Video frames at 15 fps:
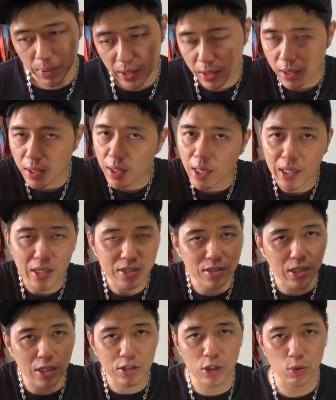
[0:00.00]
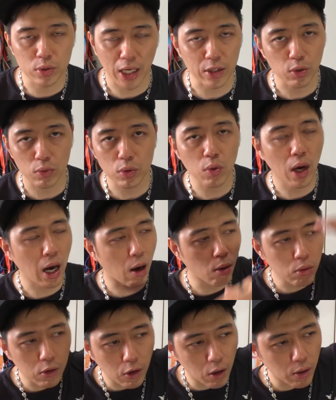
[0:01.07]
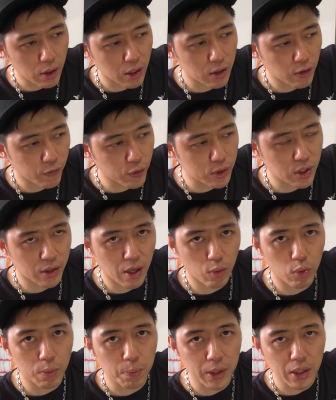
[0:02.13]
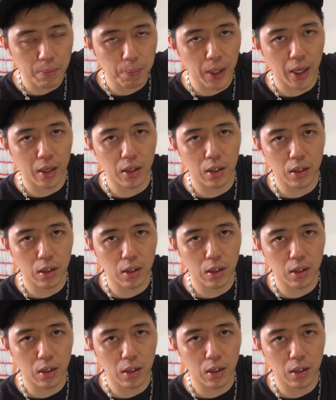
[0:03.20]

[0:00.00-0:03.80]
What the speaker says: But I guess stay tuned. I don't know how long in the future that would be, but